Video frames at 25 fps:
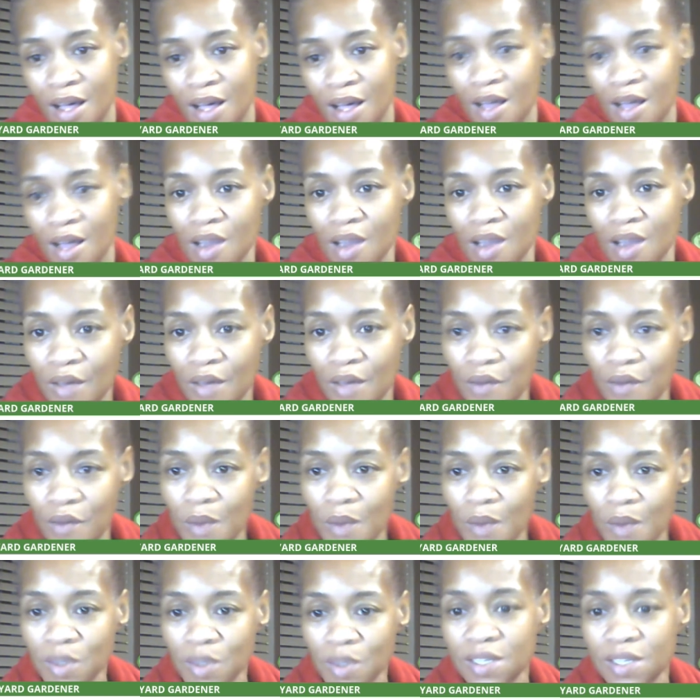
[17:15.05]
Let
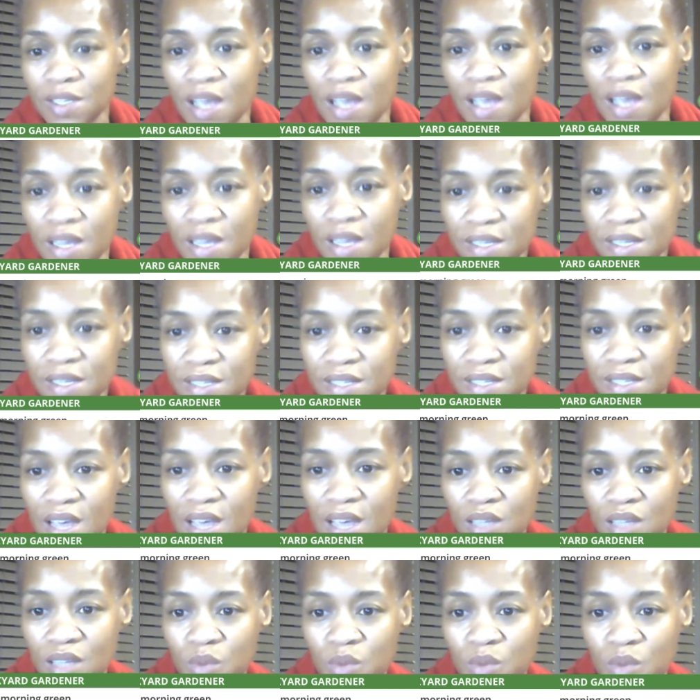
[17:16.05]
Farmer says,
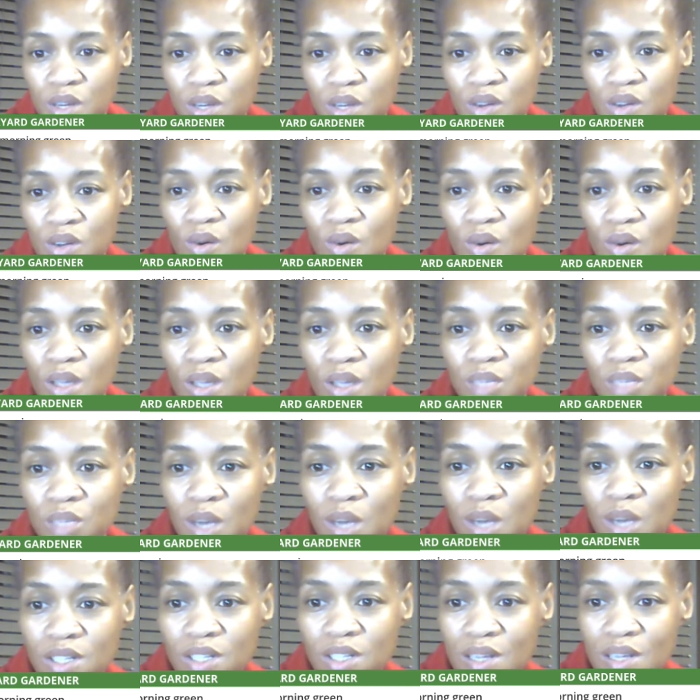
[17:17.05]
yes, we do,
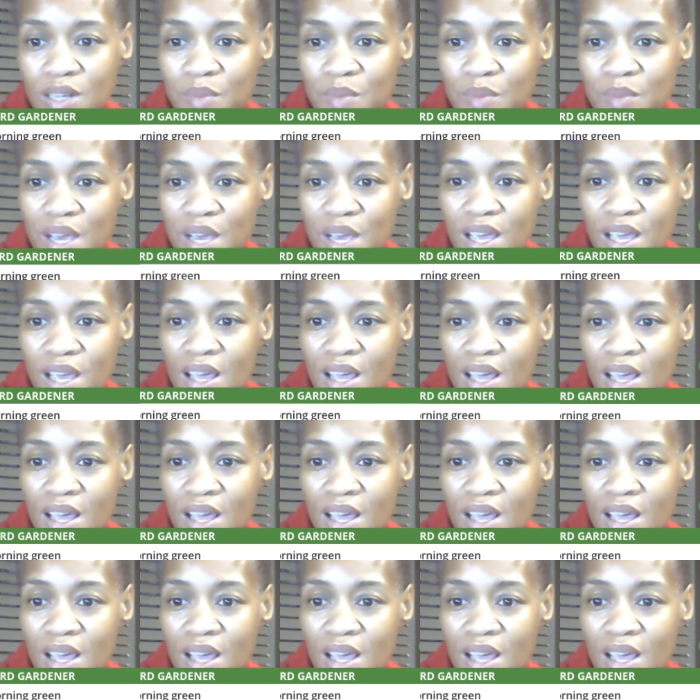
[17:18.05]
especially me.